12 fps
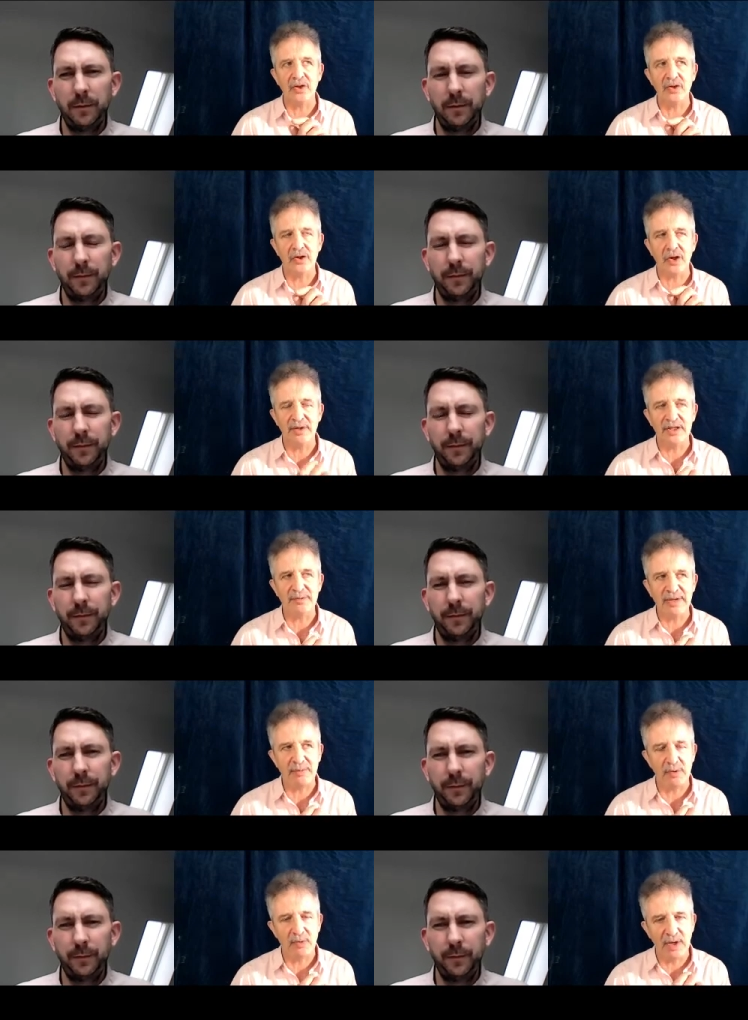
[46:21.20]
Speaker 1: you go into
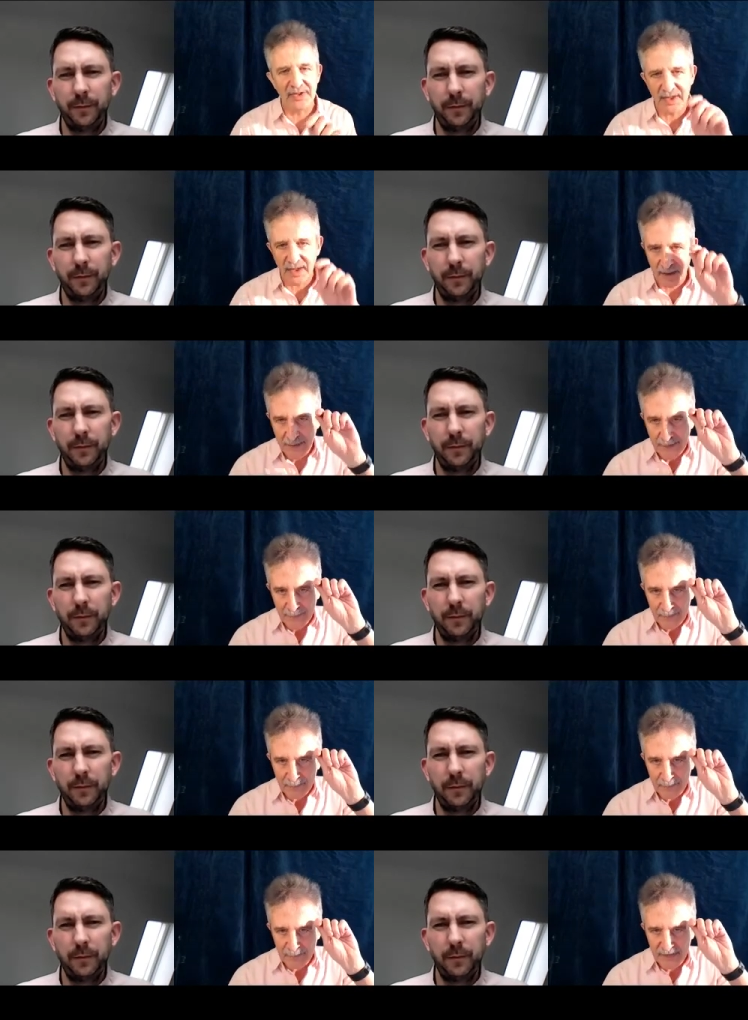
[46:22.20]
people when the
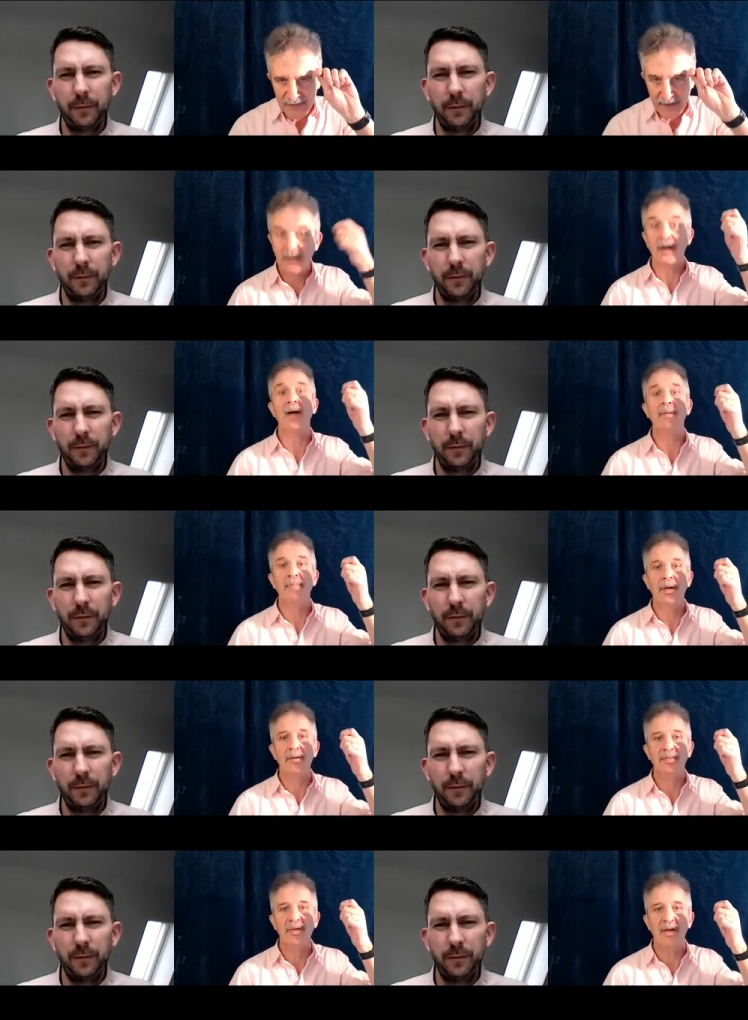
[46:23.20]
the light
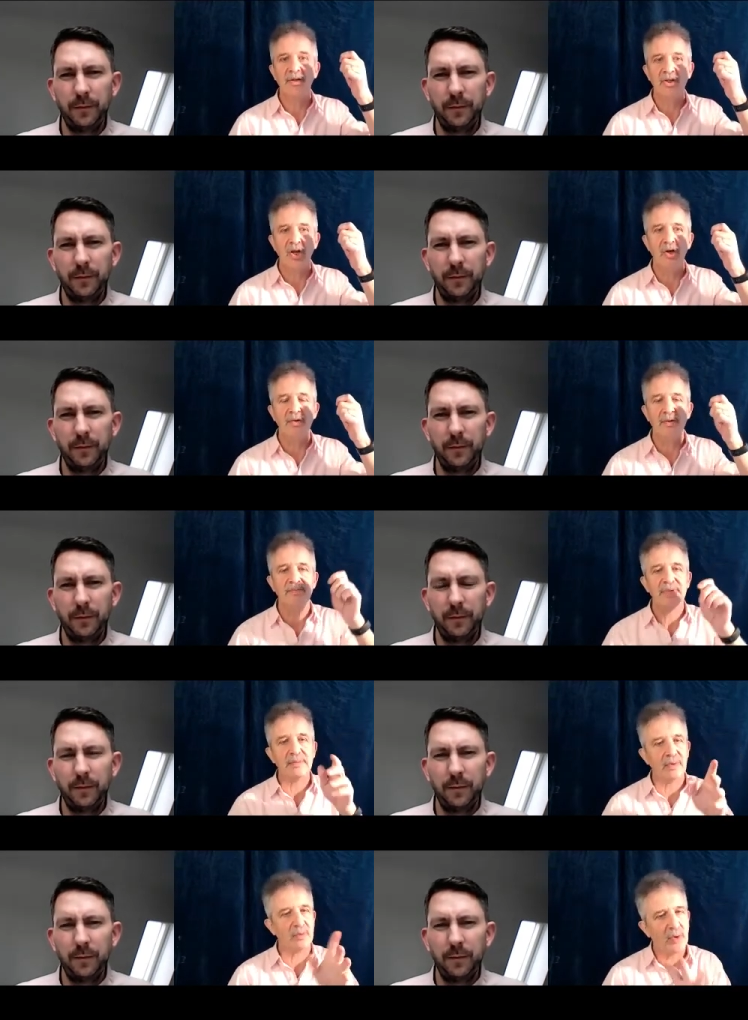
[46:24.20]
bulb kind of goes and
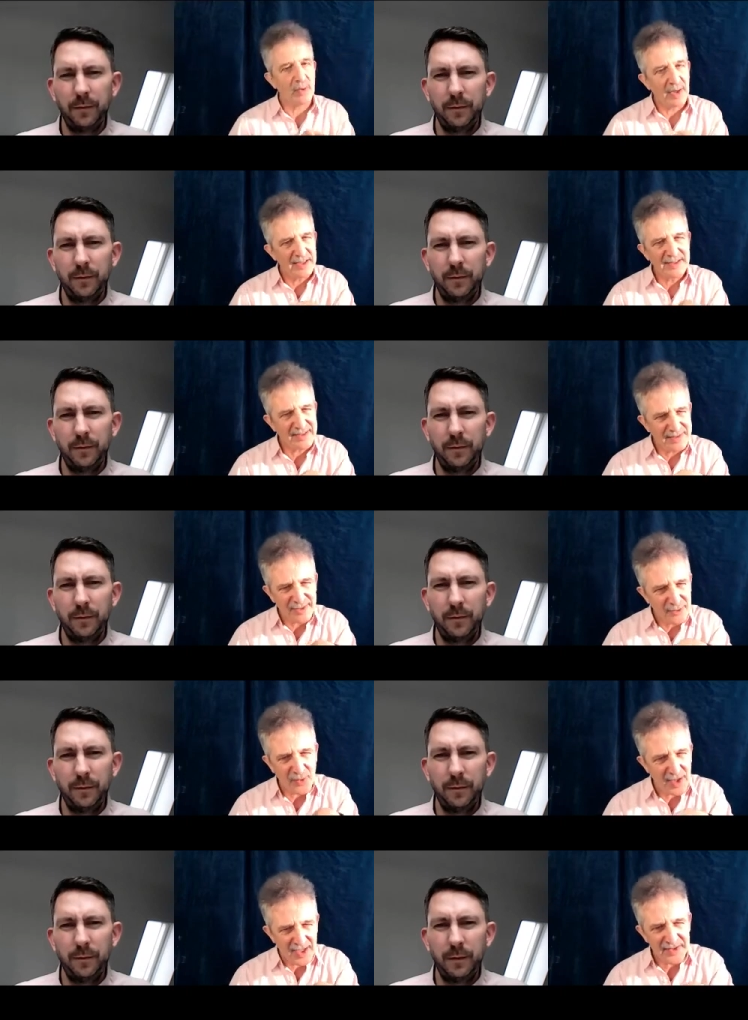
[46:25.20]
people what I just don't
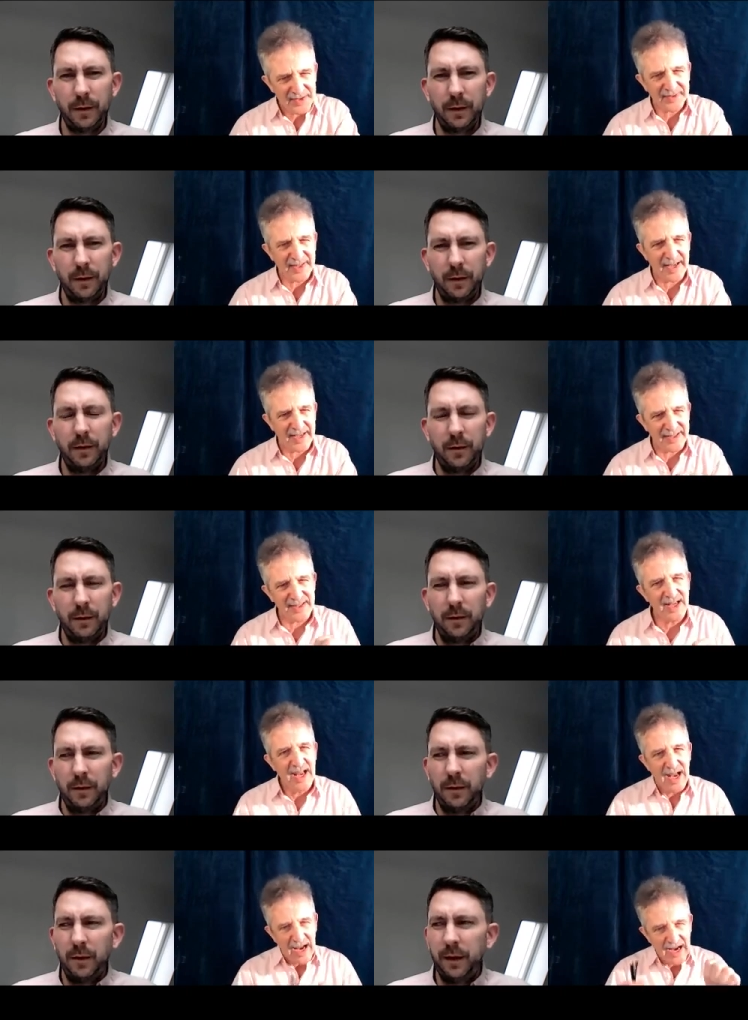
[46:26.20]
quite understand.
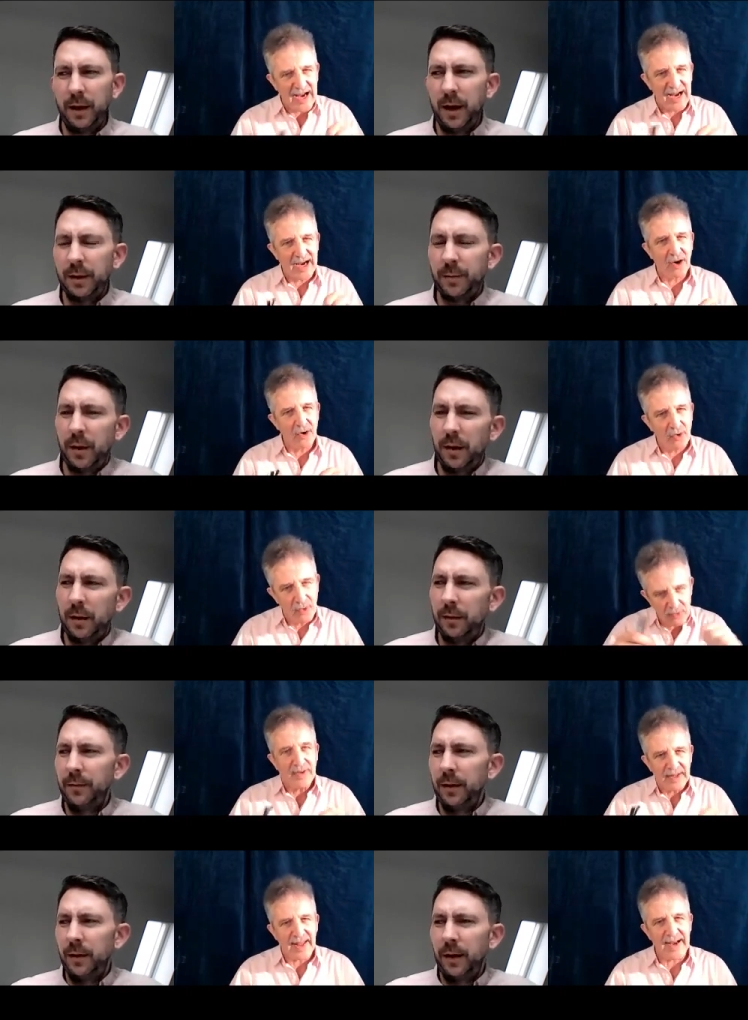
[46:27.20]
Speaker 2: Yeah, I suppose,
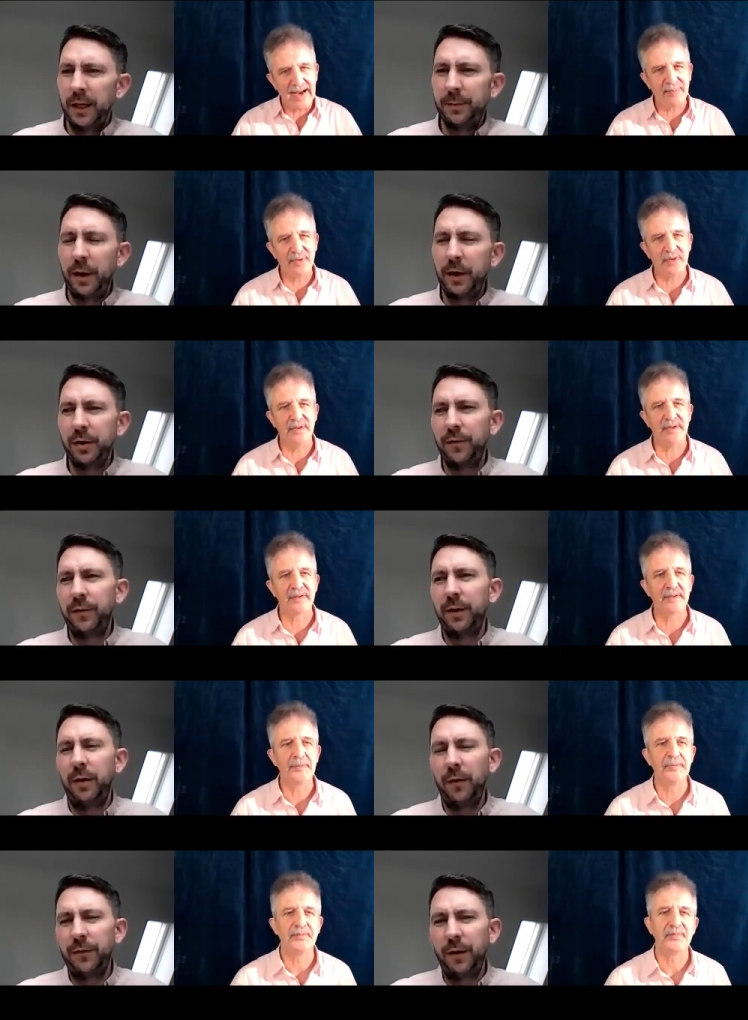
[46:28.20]
I suppose often,
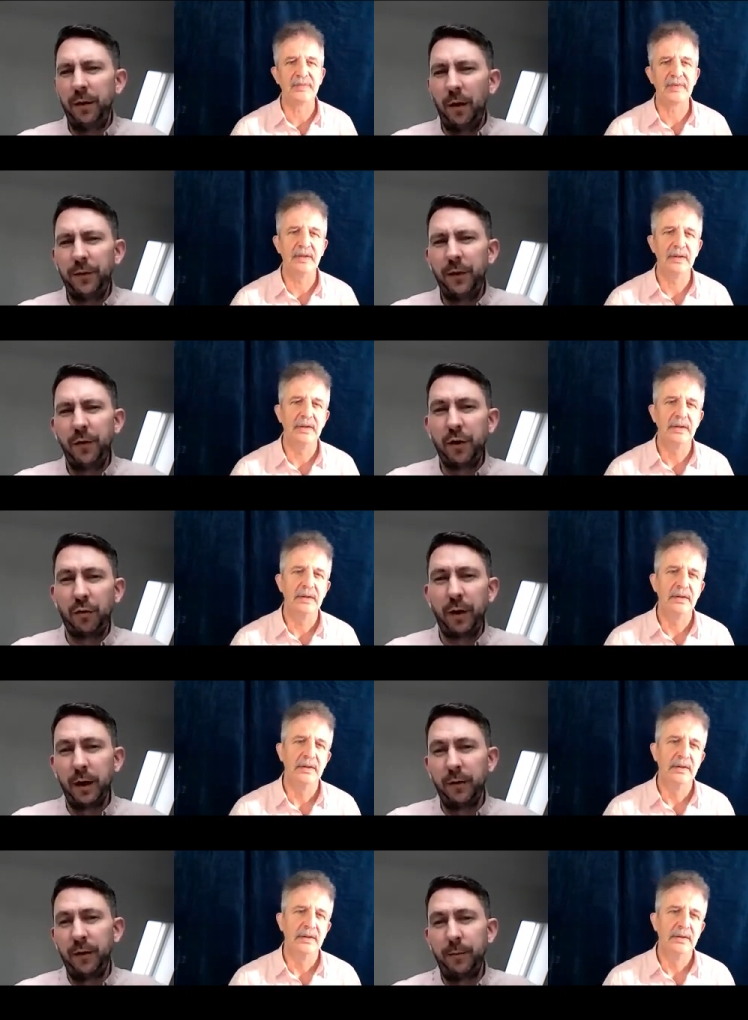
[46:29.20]
often, often the trigger for